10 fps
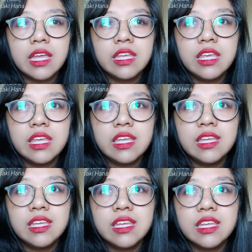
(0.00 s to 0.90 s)

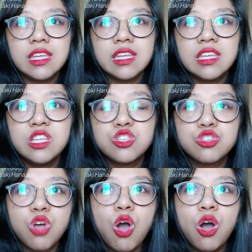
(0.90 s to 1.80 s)
he
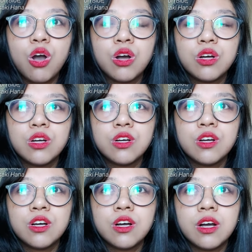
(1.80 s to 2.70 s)
saw,
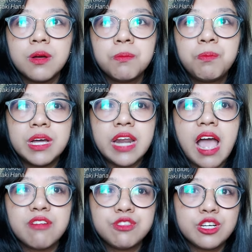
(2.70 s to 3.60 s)
but
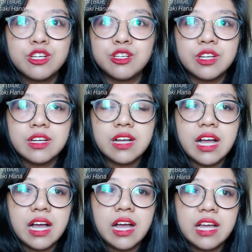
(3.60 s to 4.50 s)
after
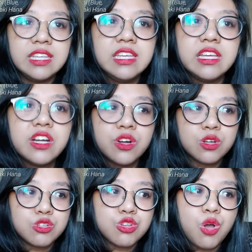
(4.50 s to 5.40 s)
a year
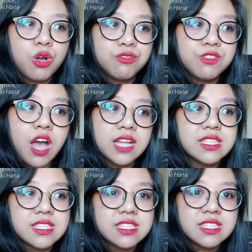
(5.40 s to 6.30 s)
or so of not
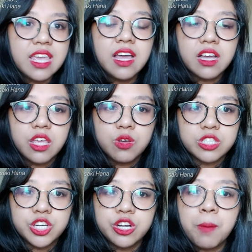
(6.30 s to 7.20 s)
seeing
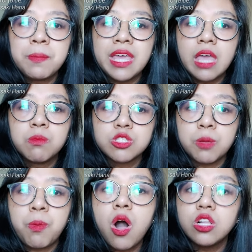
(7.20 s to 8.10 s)
Akiyoshi or not being able
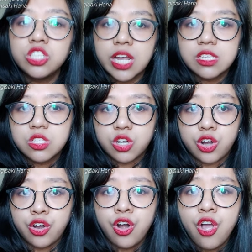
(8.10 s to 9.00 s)
to apologize to
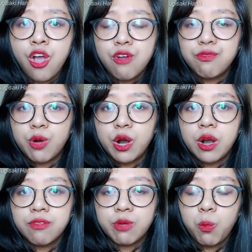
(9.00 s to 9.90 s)
her
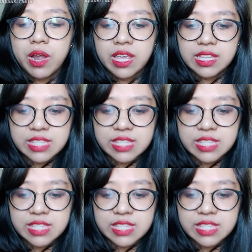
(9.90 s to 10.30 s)
for what he